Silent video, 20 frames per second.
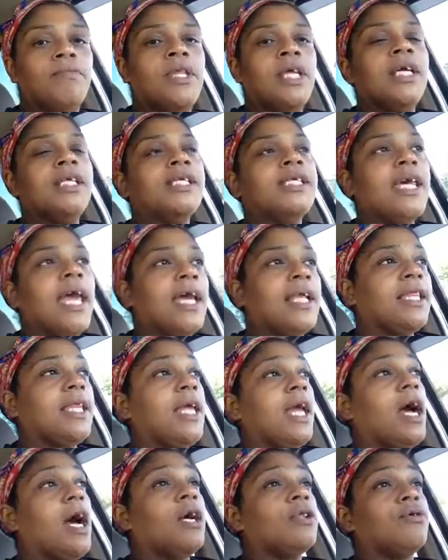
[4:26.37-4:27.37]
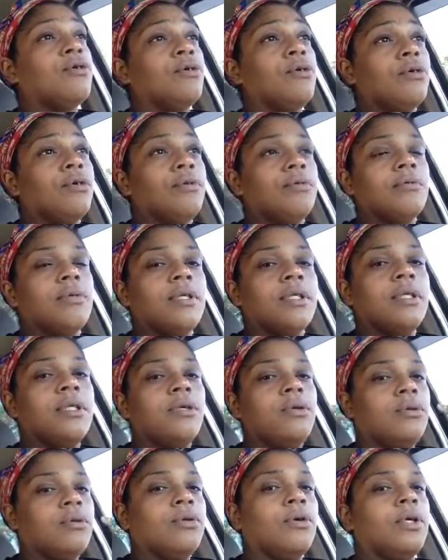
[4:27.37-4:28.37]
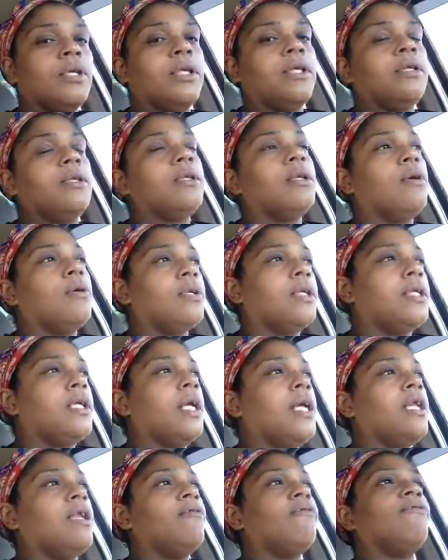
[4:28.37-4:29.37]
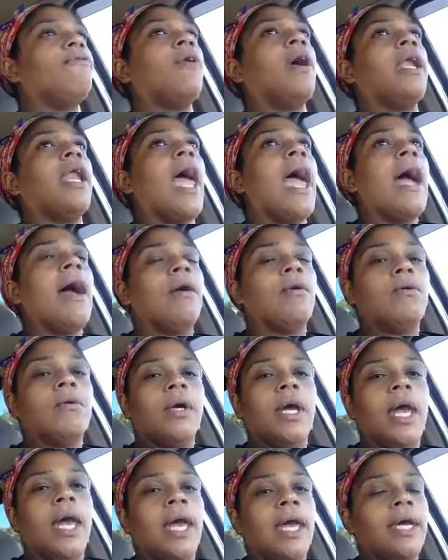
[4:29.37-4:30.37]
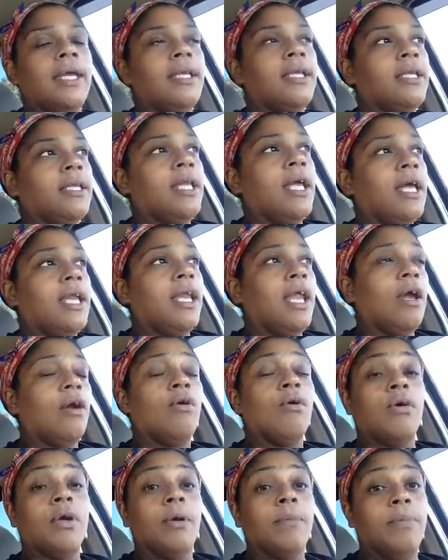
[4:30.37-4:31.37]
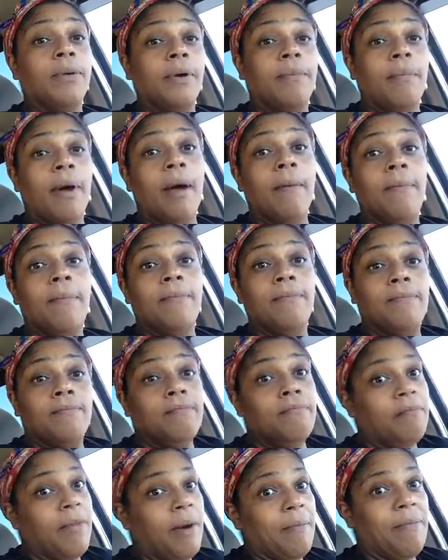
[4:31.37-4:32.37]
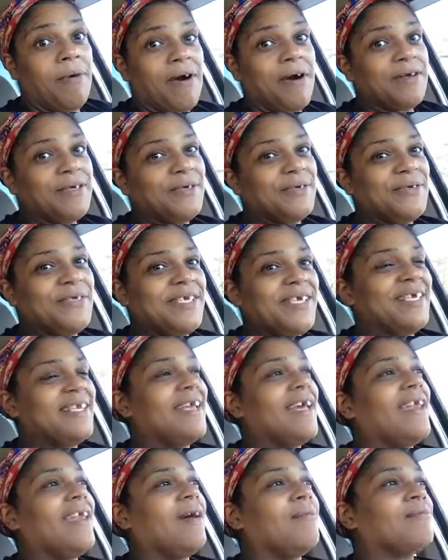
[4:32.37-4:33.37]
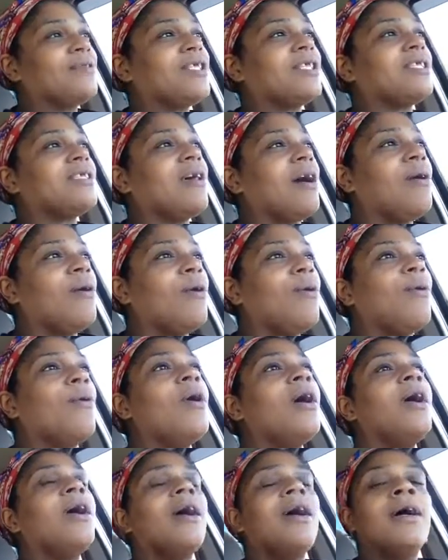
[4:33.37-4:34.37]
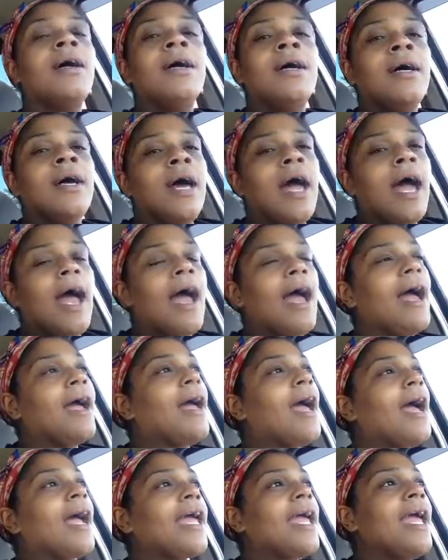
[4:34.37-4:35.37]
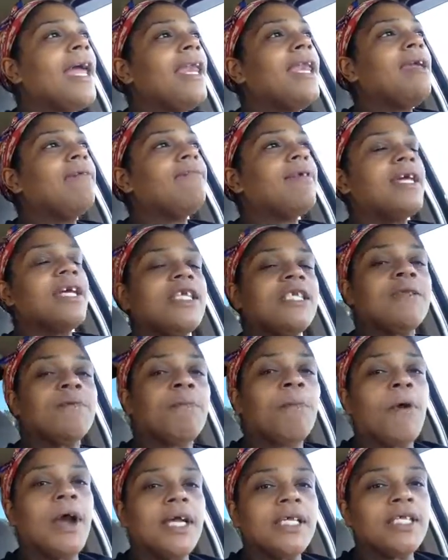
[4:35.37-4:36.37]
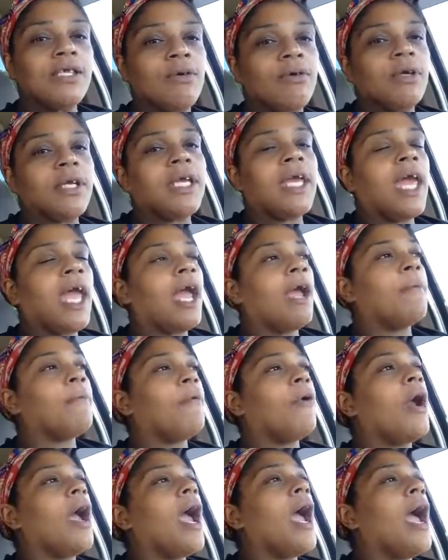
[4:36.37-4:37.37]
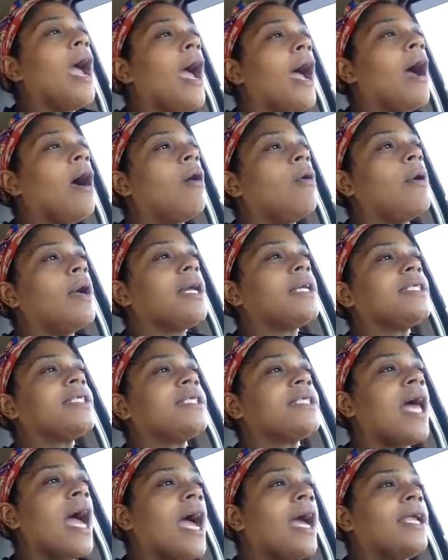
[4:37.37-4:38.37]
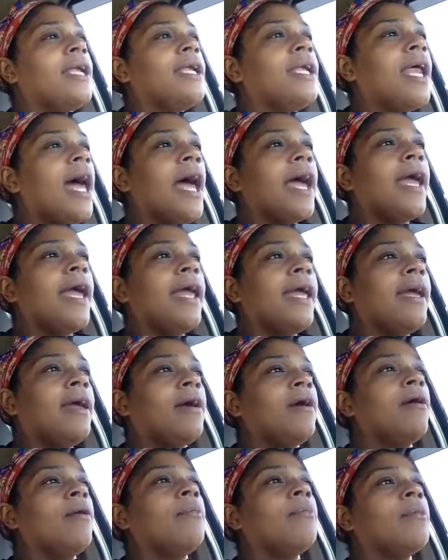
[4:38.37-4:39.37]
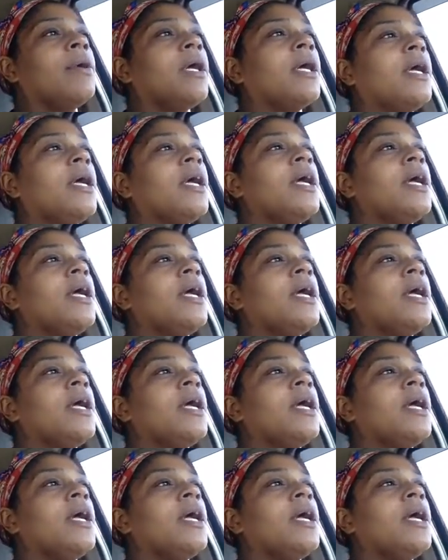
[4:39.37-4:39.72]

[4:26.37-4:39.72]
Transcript: then take the other tooth on in the front out, and then they're going to put my partials in, and I'm so, I can't even express on camera how excited I am